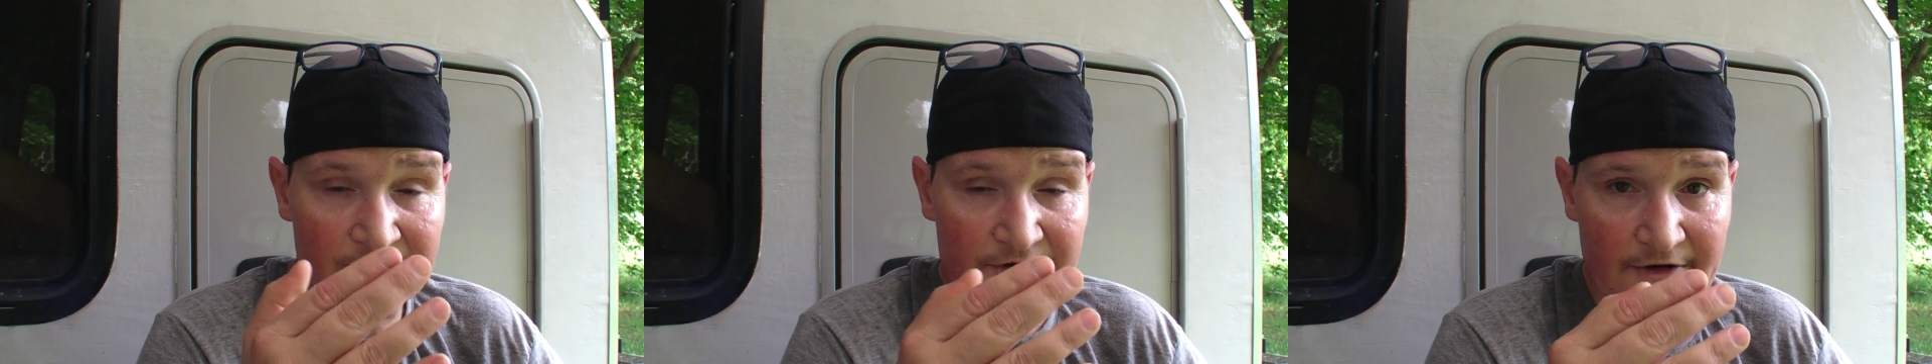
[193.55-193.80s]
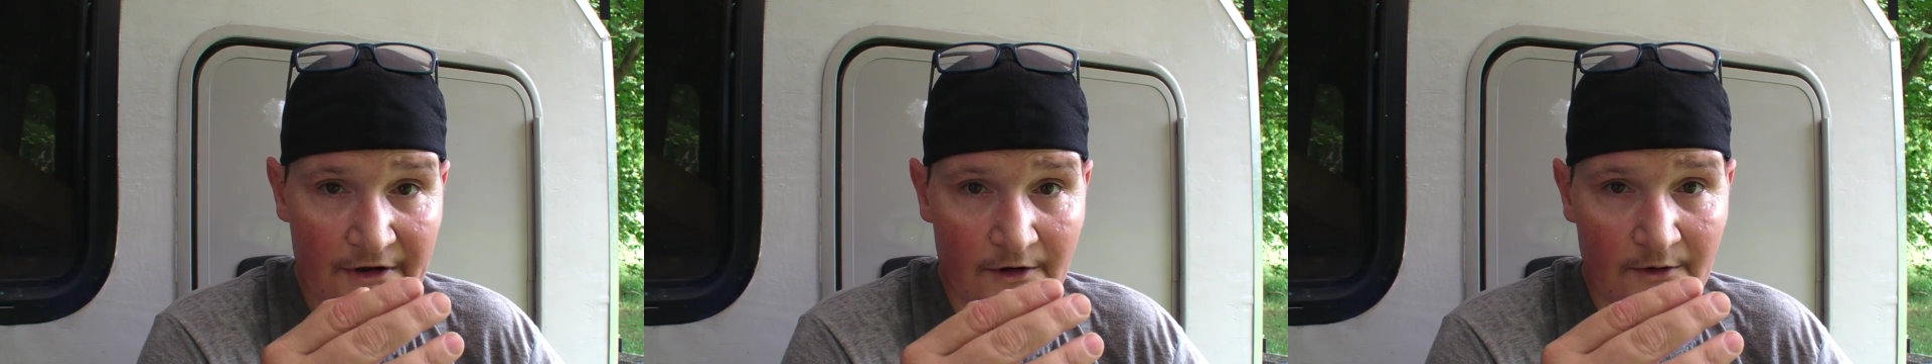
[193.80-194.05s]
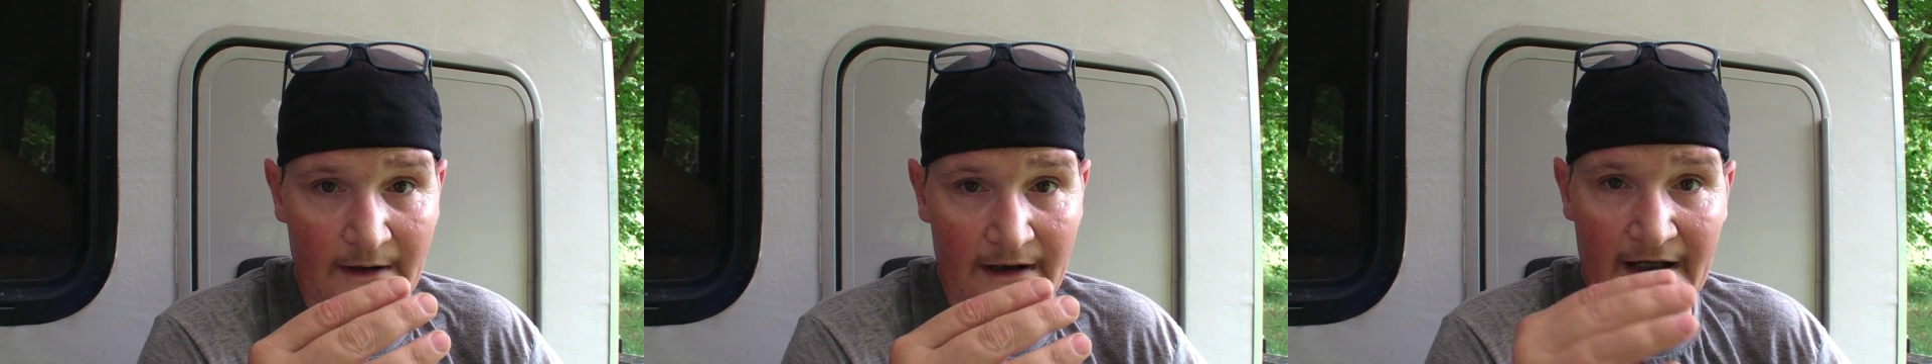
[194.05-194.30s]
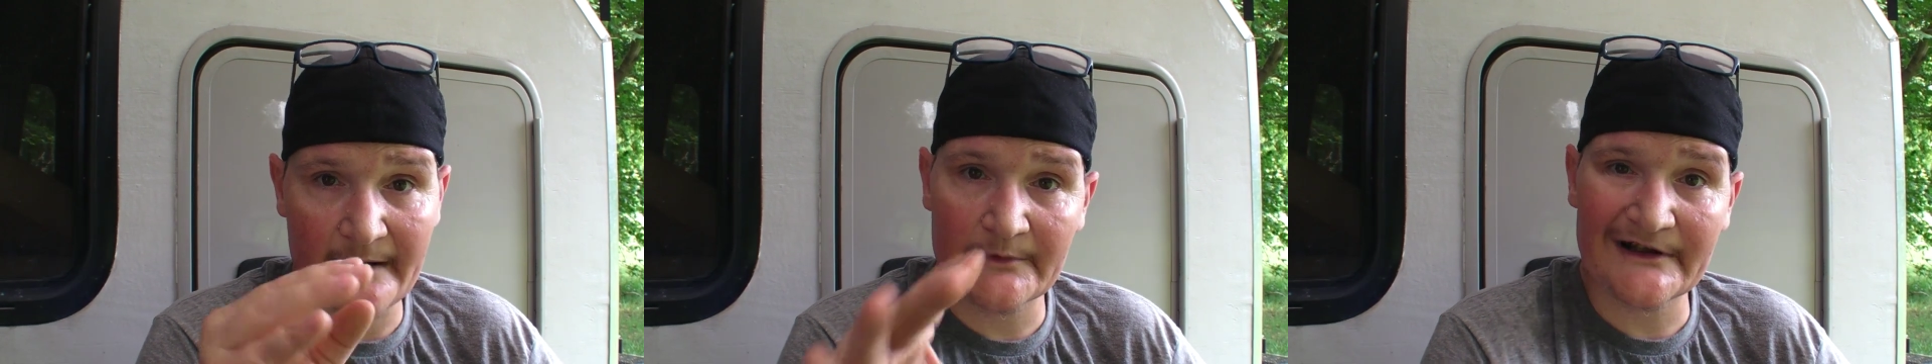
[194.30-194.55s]
So
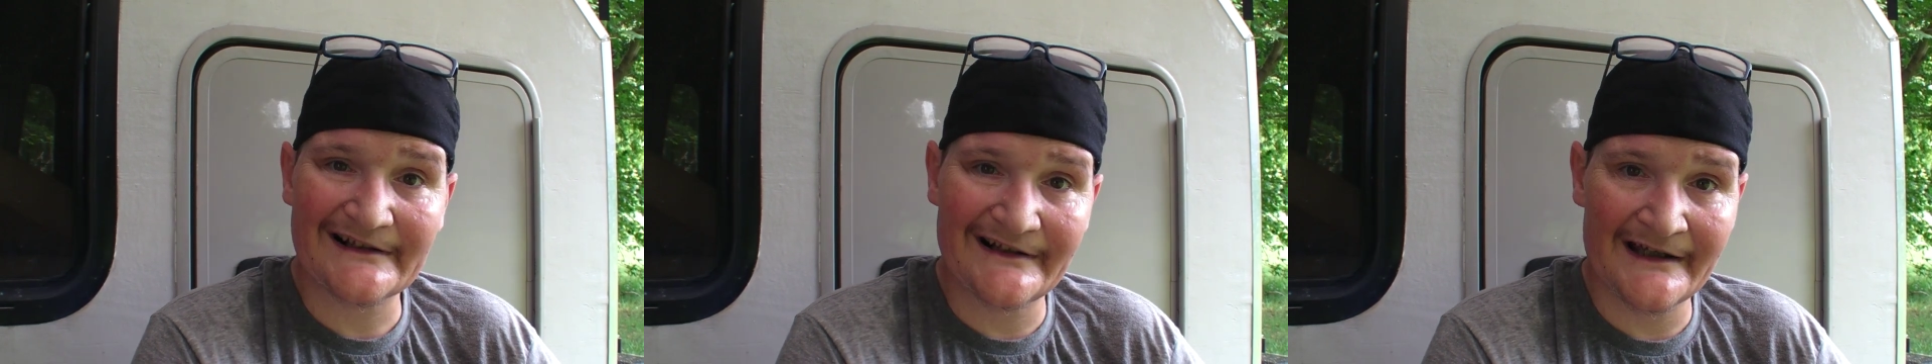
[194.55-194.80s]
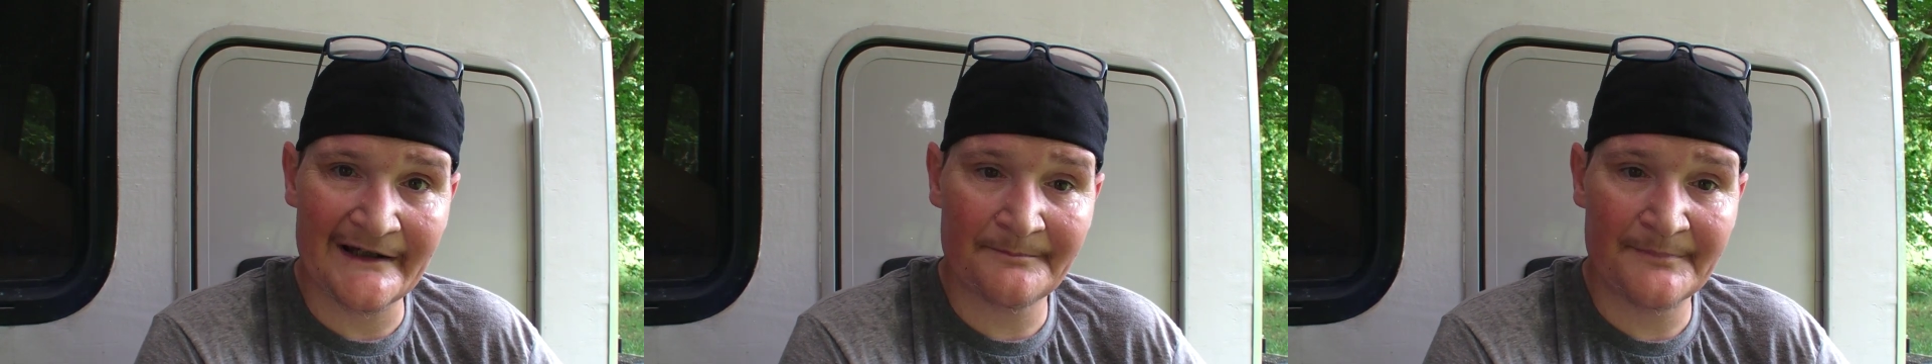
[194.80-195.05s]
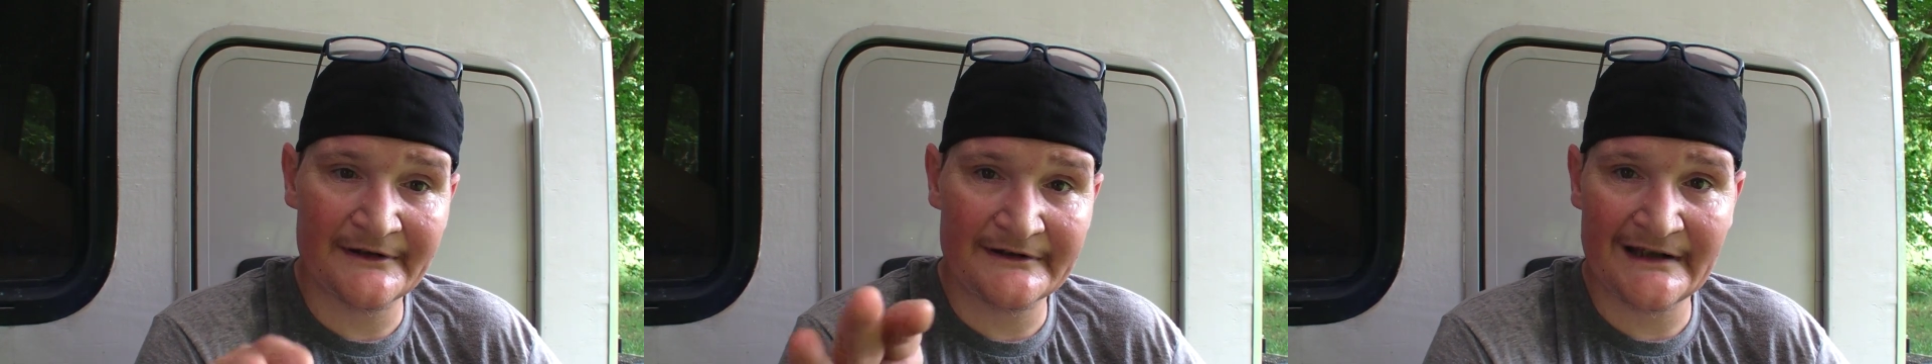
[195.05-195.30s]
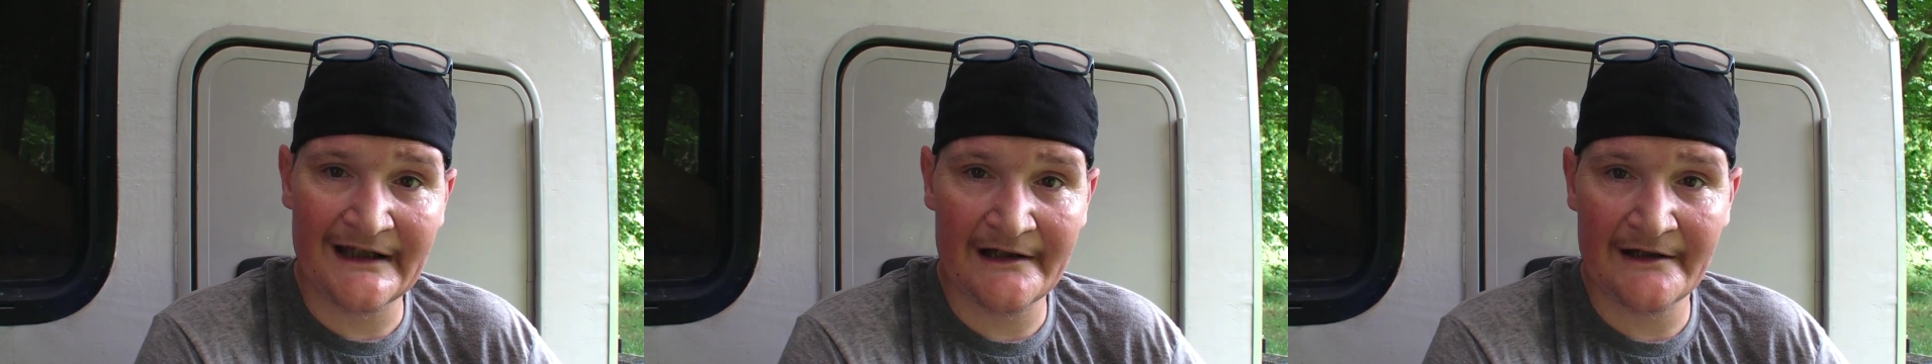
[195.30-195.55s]
I'm going to clamp
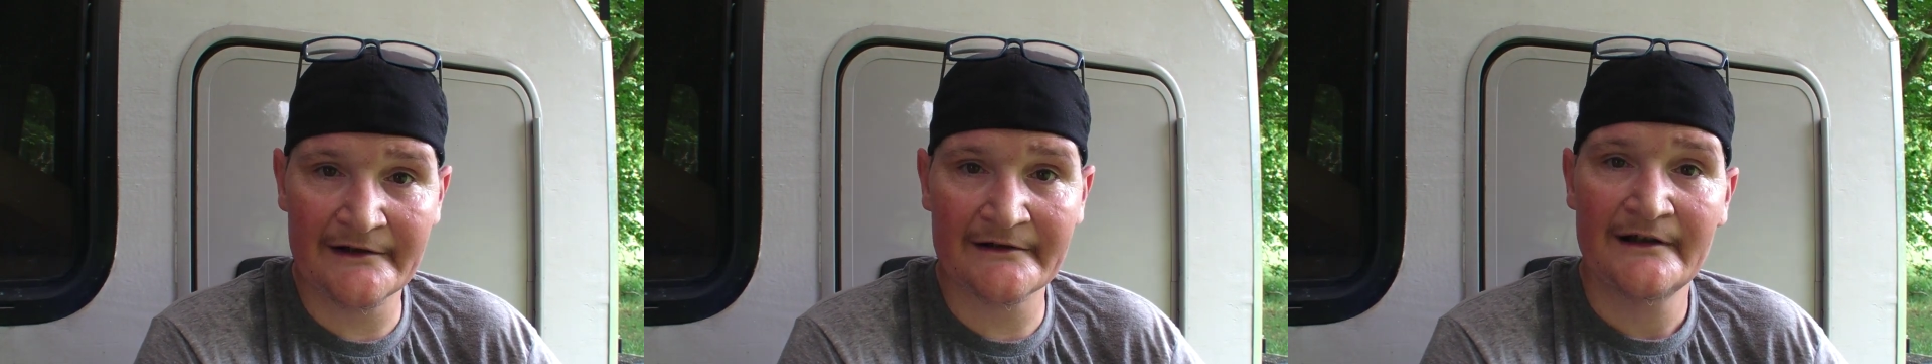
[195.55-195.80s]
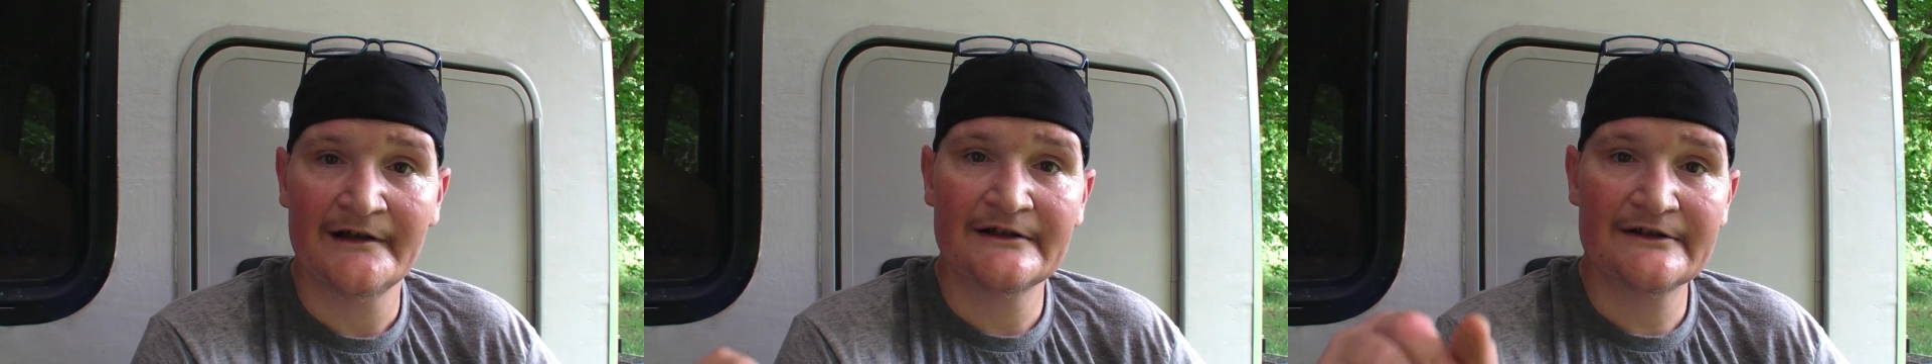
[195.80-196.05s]
it down,